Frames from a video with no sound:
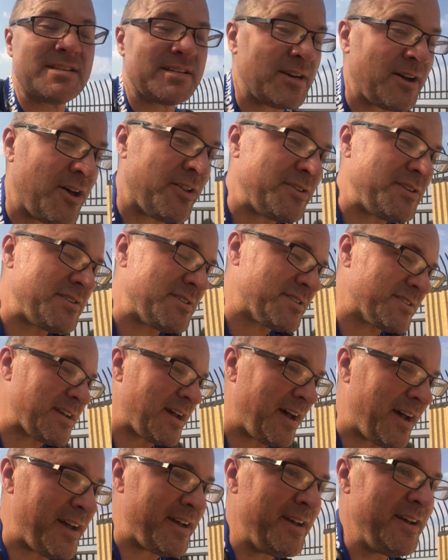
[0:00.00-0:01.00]
and all this
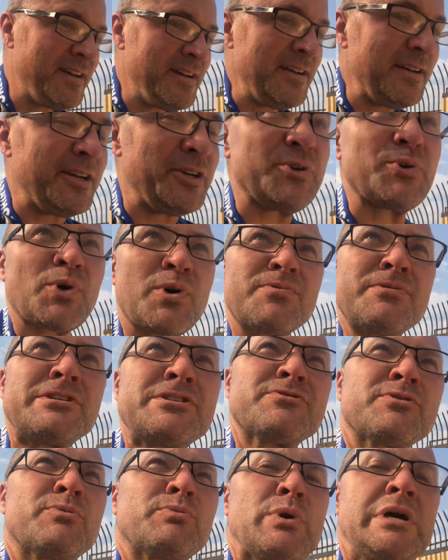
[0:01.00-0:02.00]

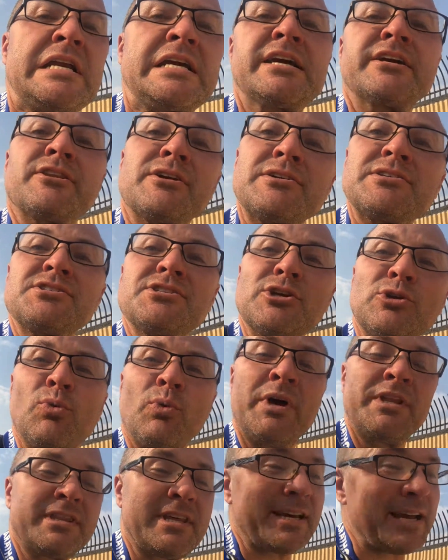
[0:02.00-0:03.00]
endorphins from running, and there's still
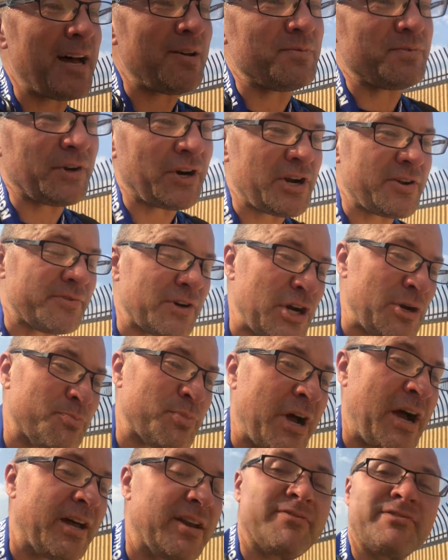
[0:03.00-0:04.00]
one thing I'm very, very
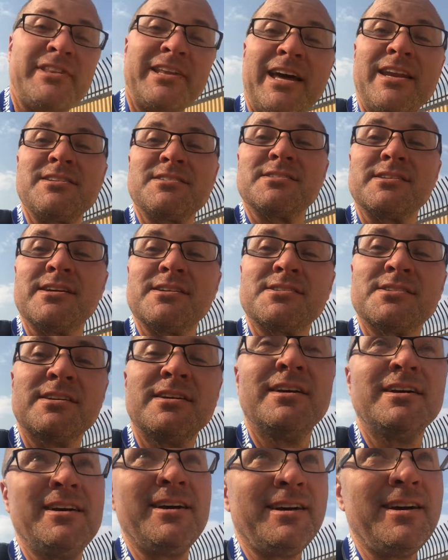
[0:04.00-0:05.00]
proud of, and that is this.
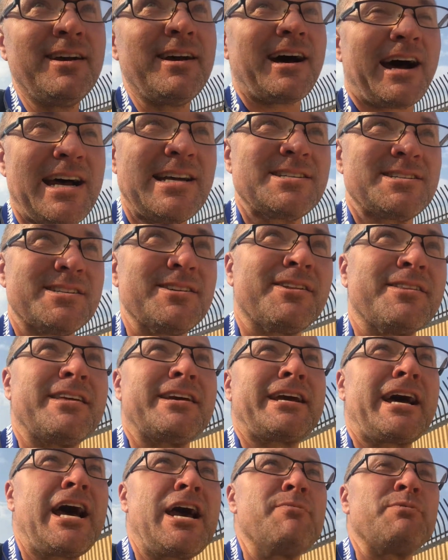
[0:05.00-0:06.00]
I still
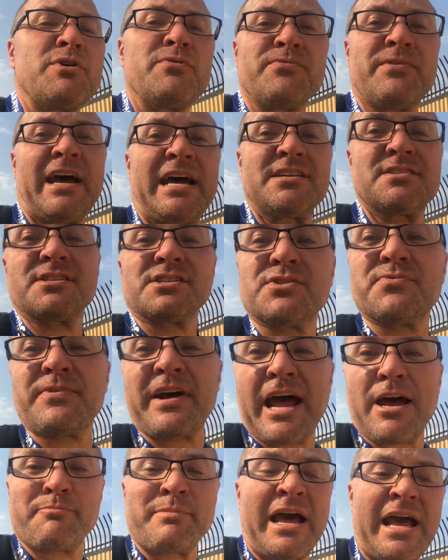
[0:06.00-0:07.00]
think I am the fastest
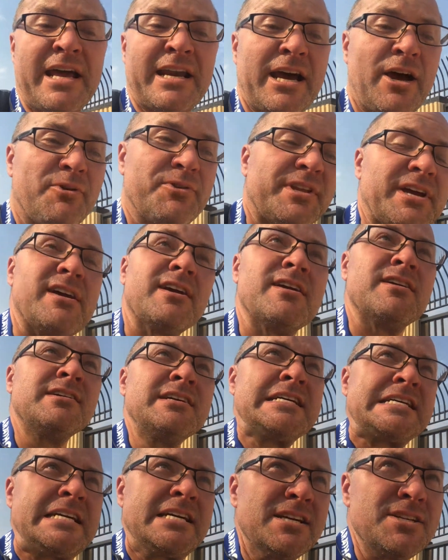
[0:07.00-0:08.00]
fat man out there.
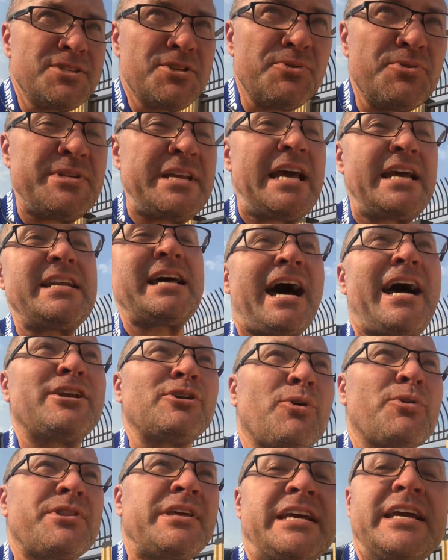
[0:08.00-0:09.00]
To date, I
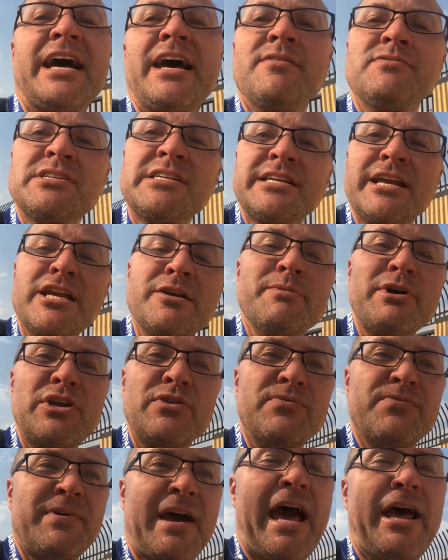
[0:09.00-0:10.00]
don't think I have seen anybody
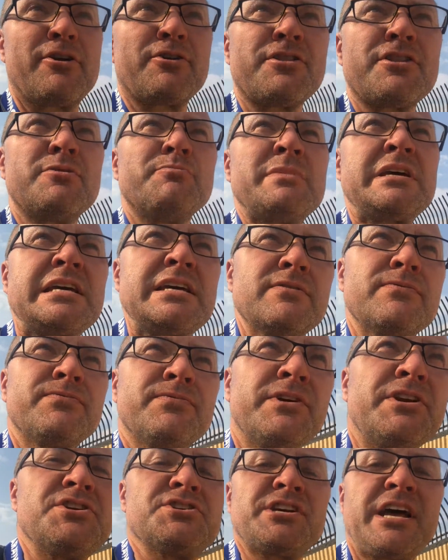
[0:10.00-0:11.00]
fatter than me
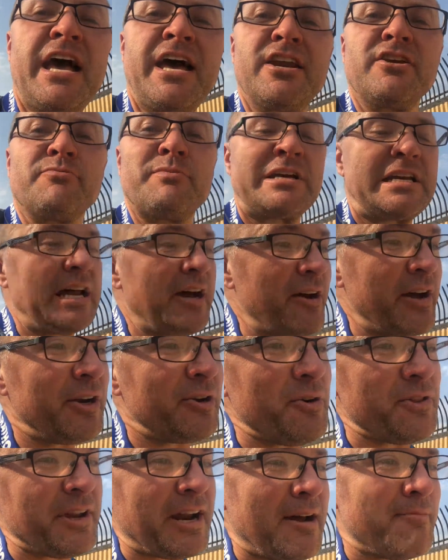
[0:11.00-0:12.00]
finish ahead of me. Now, I
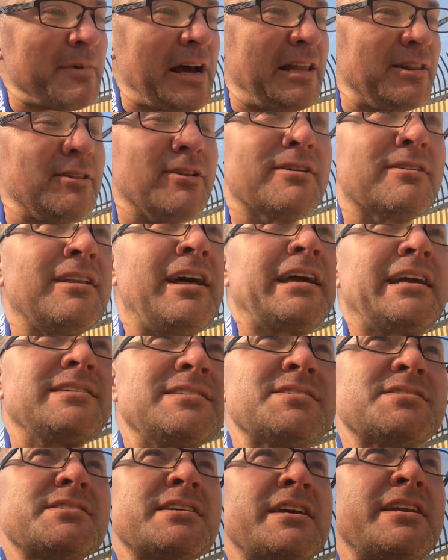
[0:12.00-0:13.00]
know that I might look like a
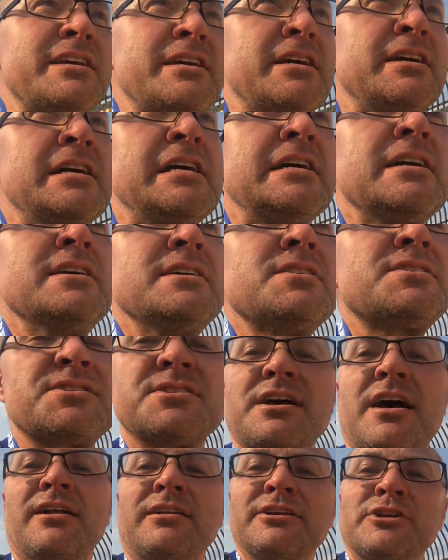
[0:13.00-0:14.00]
skinny,
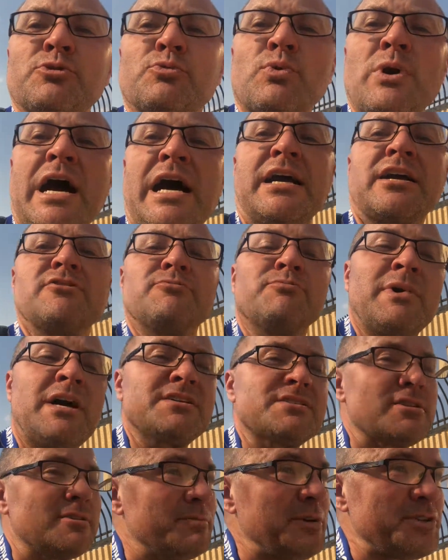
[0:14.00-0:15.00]
solid rock of
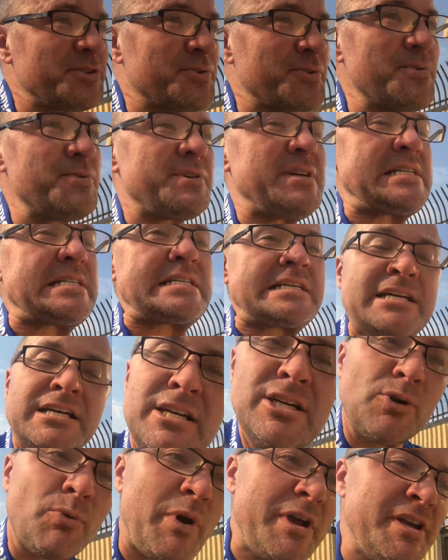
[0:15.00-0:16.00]
muscle, but truth is,
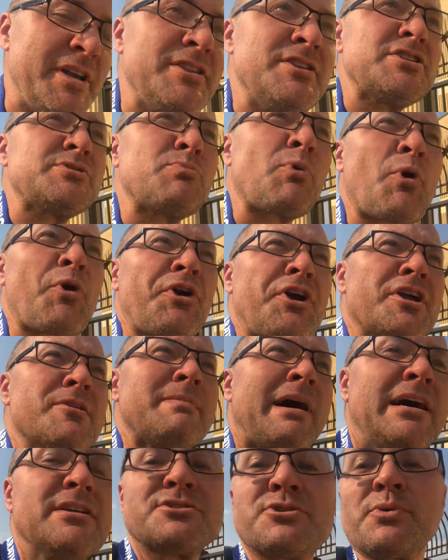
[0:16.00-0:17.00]
weighed in this morning at
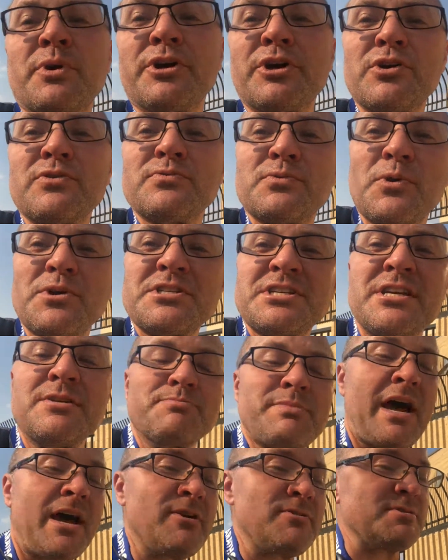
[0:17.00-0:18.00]
about
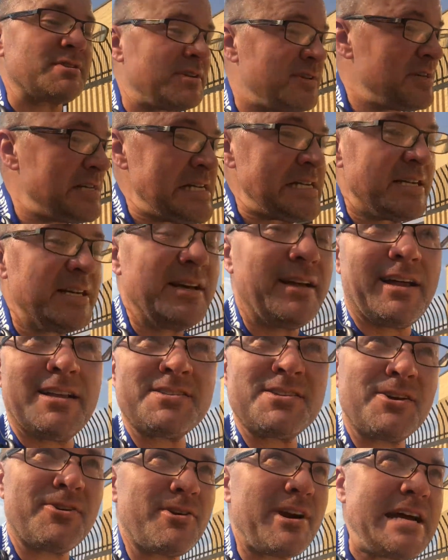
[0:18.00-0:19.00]
214 pounds, and
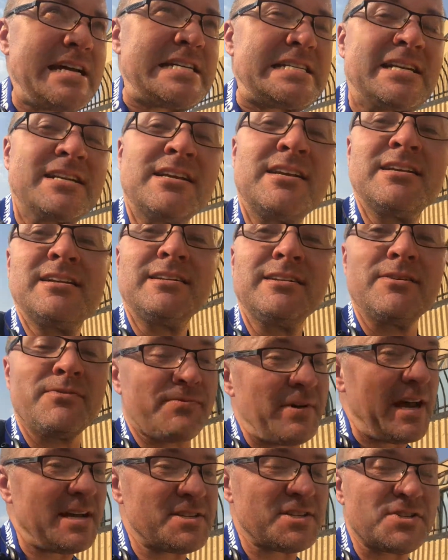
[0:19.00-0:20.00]
that's all right.
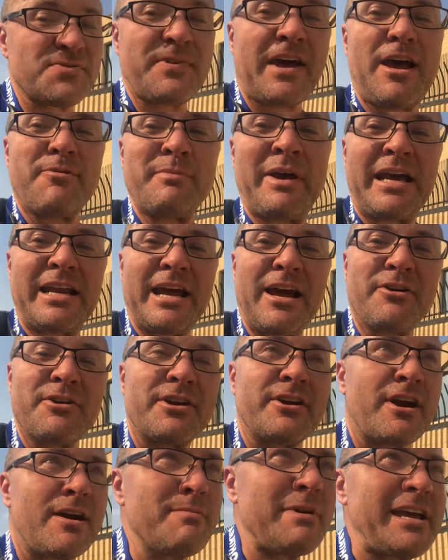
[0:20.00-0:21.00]
Fastest fat man out
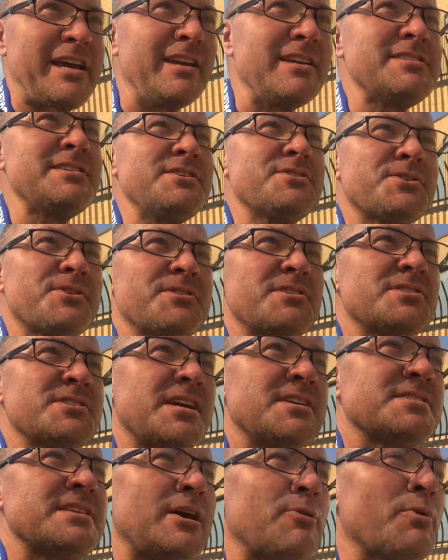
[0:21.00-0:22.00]
here. I may get a t-shirt that
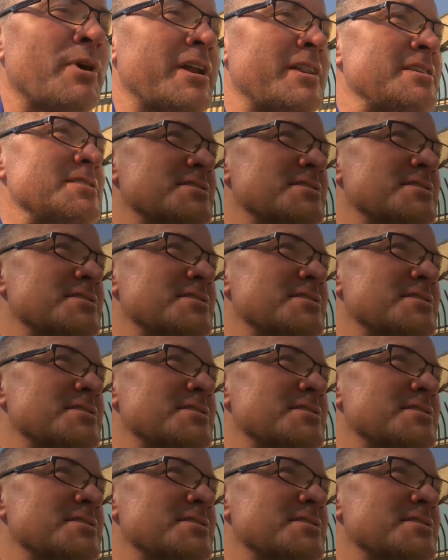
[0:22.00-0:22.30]
says that one of